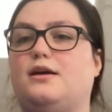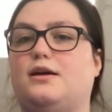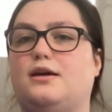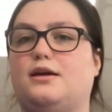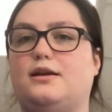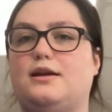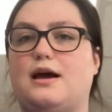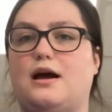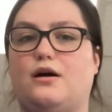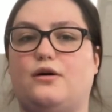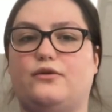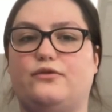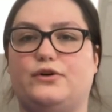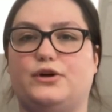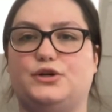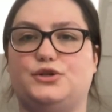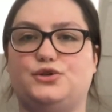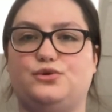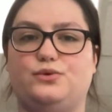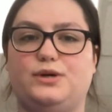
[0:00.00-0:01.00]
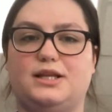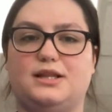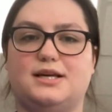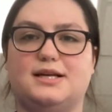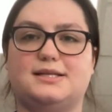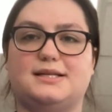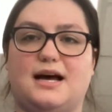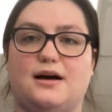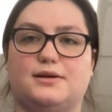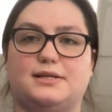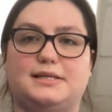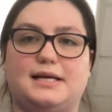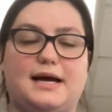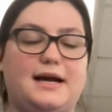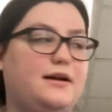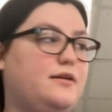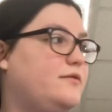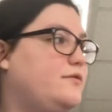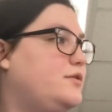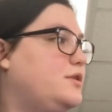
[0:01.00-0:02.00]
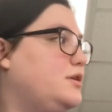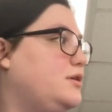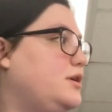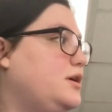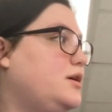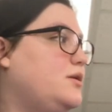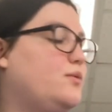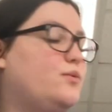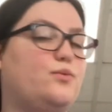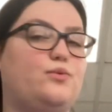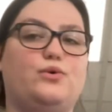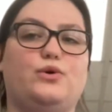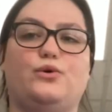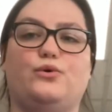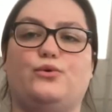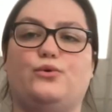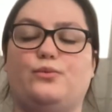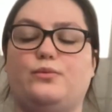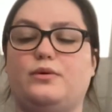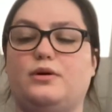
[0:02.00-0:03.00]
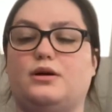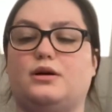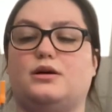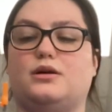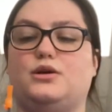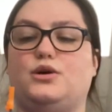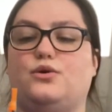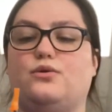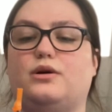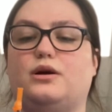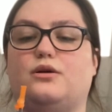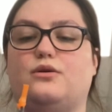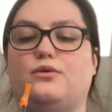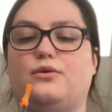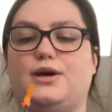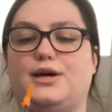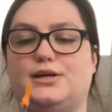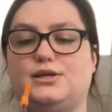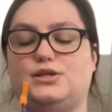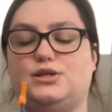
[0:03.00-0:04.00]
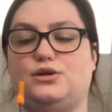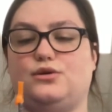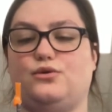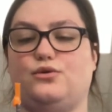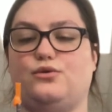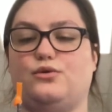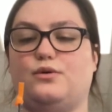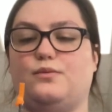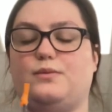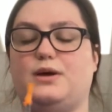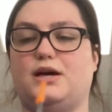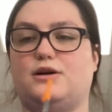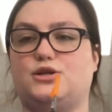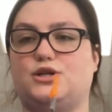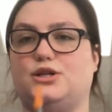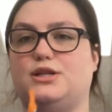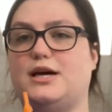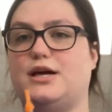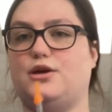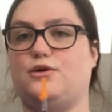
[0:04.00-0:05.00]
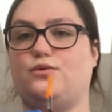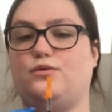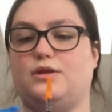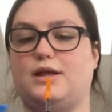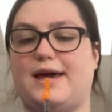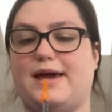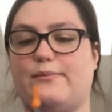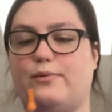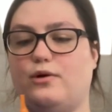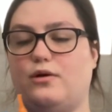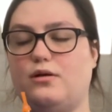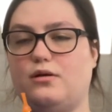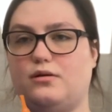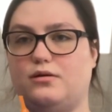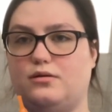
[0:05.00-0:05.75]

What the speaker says: Now if you're doing this outside of the room, you are going to make sure that you label